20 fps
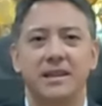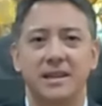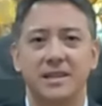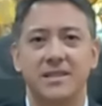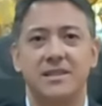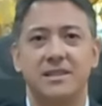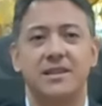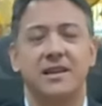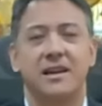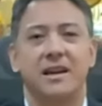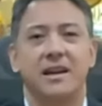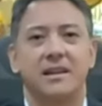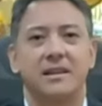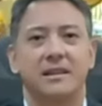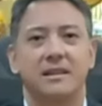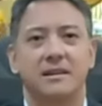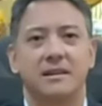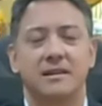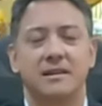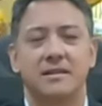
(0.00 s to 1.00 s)
easy and
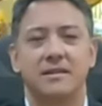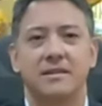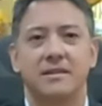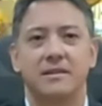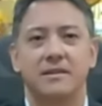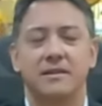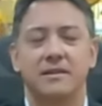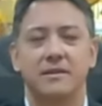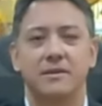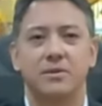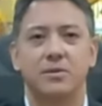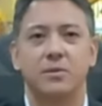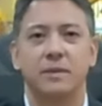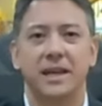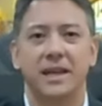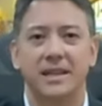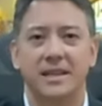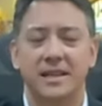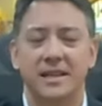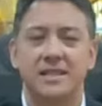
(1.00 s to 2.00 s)
to
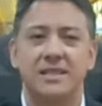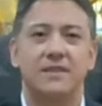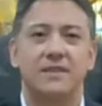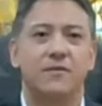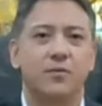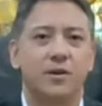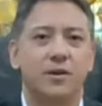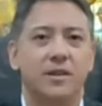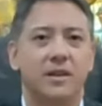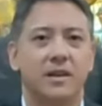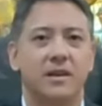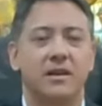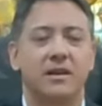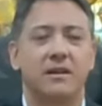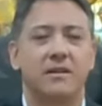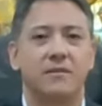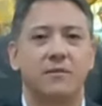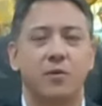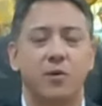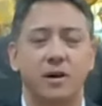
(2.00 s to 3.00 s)
make it easy for
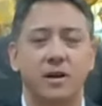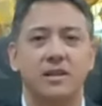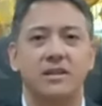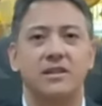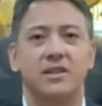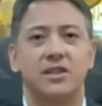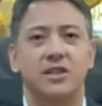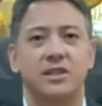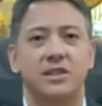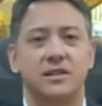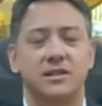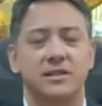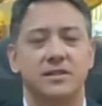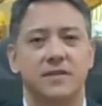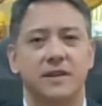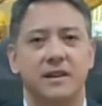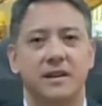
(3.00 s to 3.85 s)
the foreign digital